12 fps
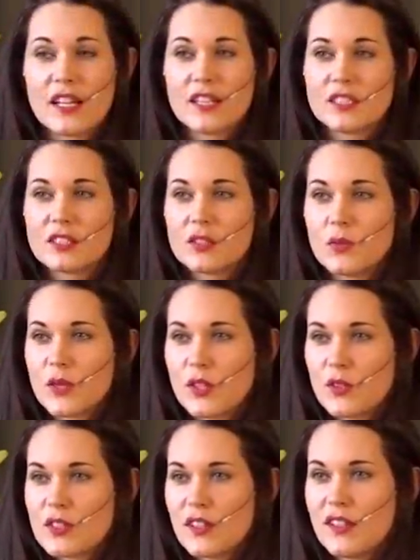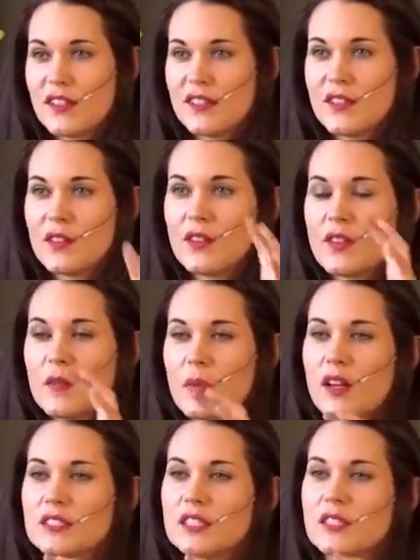this video, be sure to hit the
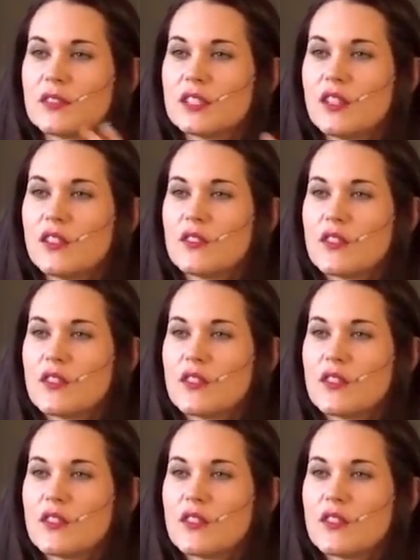like button,